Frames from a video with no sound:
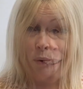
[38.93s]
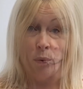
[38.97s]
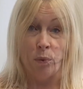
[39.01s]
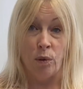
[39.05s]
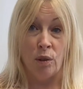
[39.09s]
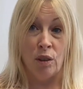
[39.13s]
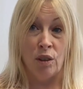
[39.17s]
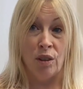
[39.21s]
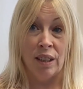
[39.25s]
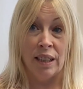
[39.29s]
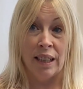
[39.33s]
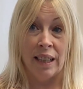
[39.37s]

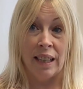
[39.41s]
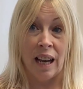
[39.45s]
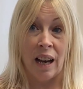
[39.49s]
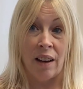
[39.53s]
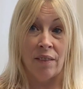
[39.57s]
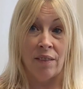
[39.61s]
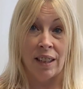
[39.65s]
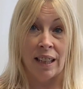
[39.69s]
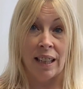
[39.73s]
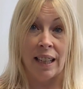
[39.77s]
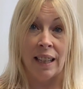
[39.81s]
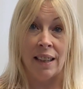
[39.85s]
We really
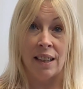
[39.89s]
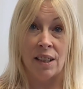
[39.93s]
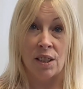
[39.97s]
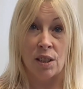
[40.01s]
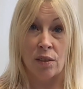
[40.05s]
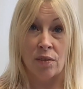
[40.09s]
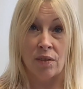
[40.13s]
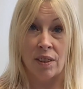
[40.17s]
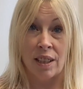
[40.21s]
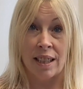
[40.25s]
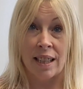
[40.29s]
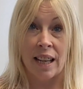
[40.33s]
have the ethos
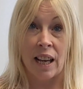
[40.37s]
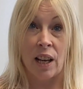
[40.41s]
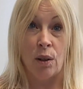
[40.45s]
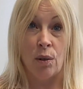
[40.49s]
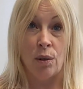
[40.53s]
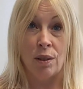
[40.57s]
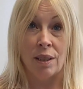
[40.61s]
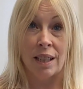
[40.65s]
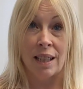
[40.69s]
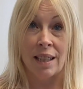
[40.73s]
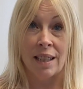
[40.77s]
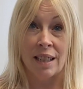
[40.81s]
of this
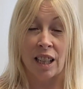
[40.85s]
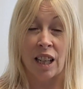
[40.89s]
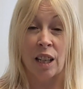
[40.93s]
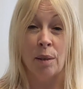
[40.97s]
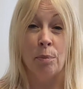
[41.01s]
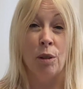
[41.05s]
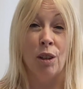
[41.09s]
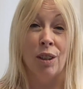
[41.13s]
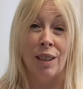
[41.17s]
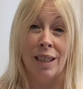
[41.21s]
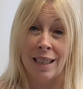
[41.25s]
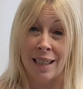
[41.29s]
house. It's a
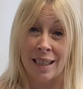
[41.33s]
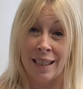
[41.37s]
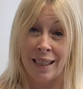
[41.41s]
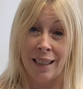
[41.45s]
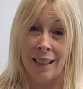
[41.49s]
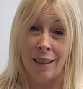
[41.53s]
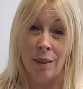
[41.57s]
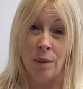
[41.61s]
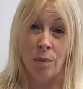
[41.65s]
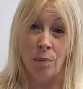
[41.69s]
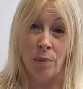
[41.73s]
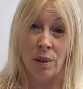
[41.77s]

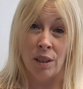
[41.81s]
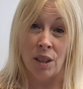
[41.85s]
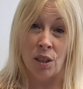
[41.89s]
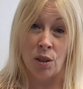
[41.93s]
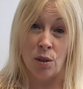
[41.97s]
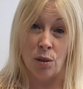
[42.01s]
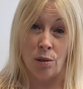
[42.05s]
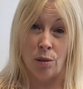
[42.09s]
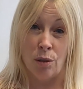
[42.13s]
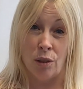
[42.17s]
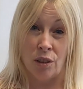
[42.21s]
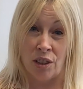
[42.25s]
community where they
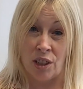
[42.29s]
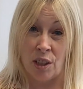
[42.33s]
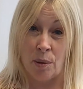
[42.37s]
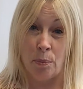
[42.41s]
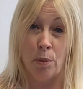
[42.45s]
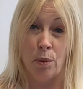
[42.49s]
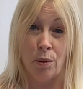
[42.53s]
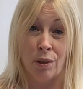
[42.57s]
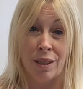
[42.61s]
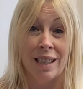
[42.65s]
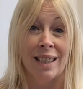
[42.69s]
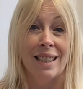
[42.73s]
do lots of
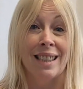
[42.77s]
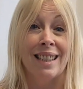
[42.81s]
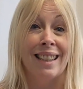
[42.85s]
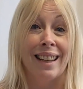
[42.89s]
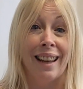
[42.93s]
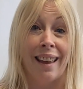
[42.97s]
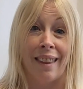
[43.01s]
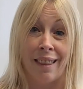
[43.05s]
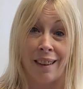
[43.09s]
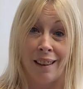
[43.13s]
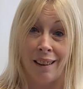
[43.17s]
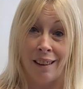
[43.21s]
supporting
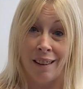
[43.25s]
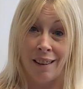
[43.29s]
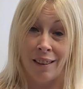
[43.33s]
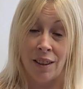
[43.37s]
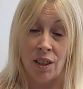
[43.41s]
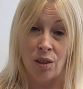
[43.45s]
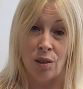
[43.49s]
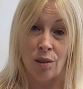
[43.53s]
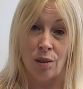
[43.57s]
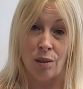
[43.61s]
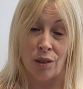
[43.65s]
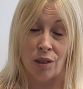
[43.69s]
together, they
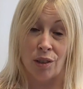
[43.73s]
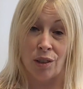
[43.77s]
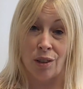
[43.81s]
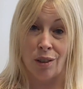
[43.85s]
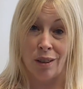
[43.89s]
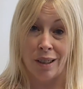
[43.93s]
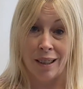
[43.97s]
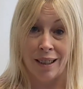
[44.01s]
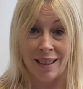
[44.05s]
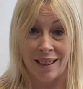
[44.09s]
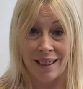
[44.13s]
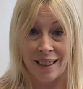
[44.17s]
do lots of
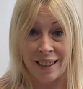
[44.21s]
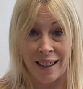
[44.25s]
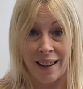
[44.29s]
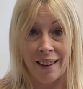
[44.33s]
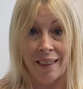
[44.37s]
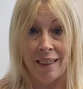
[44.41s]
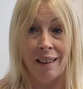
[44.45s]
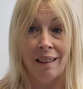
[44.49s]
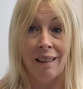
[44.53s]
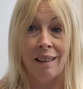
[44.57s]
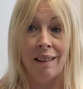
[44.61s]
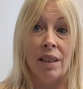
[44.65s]
cooking
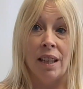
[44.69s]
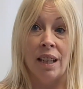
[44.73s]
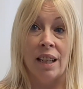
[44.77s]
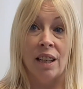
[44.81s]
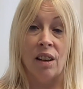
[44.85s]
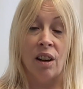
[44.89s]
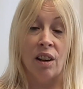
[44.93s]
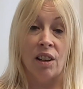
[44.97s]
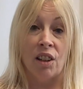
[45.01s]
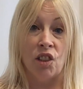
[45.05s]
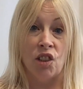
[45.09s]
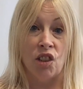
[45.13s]
together, they
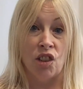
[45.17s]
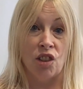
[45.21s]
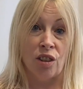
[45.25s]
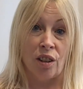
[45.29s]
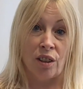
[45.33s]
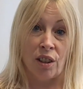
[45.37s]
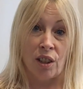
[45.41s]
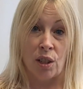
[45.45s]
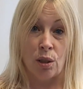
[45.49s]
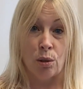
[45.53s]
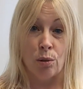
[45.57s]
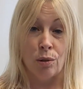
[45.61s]
encourage each
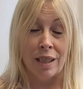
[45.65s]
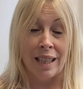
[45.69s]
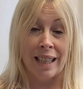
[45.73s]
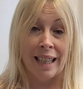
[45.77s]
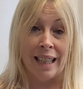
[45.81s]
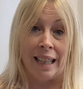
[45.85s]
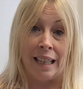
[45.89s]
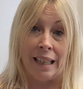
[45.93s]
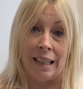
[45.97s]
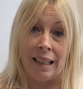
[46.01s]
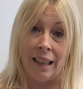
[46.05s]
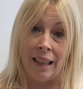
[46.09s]
other to go to
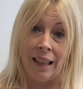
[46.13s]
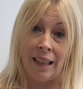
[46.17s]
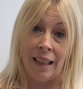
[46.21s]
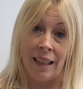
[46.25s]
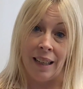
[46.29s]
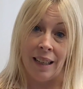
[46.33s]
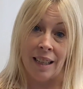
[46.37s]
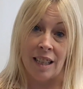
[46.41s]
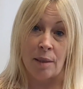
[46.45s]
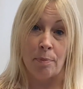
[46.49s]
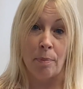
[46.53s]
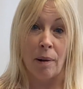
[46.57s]

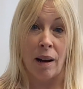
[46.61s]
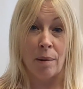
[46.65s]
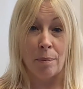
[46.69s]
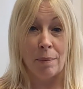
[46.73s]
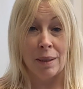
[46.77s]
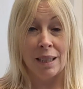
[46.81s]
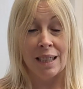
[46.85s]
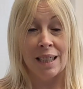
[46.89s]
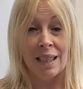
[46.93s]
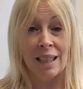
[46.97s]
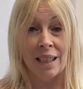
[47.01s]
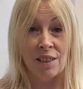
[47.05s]
AA, smart
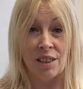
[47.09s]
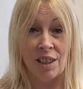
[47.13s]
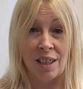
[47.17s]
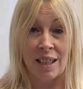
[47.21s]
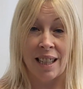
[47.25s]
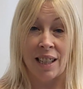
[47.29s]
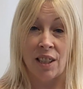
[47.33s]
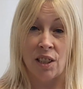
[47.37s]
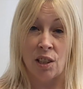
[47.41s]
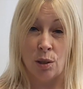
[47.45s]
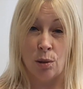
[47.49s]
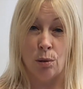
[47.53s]
meetings, they
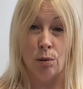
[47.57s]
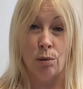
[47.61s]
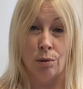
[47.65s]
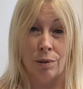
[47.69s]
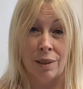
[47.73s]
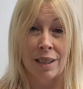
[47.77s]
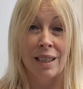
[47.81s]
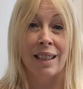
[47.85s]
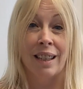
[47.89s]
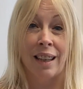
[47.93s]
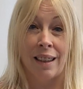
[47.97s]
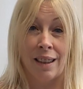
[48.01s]
tend to
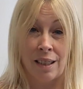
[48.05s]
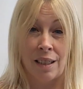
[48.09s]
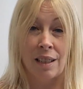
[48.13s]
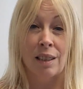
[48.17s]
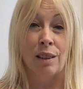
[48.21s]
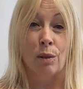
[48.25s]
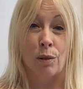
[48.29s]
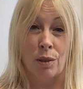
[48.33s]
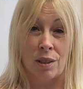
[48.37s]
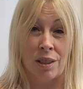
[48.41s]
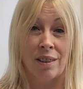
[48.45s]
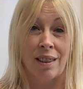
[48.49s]
go together to
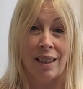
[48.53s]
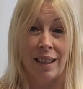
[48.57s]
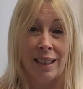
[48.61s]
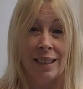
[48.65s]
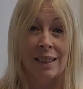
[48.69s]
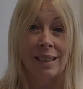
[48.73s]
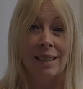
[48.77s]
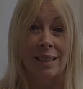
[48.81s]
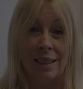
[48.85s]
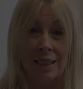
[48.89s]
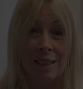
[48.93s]
lots of things.